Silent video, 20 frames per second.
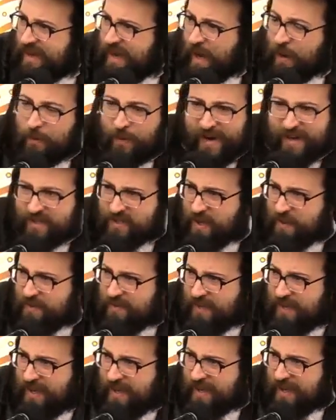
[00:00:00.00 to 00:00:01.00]
I worth
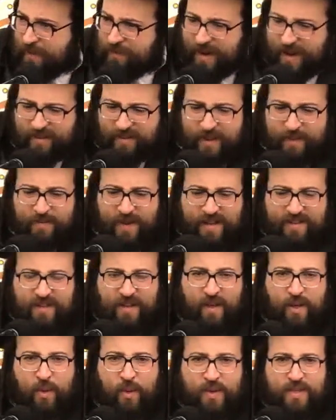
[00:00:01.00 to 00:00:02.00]
something. I'm not
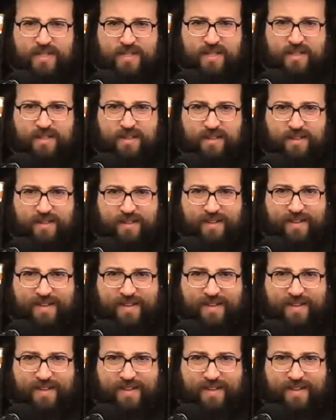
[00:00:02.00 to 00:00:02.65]
a loser.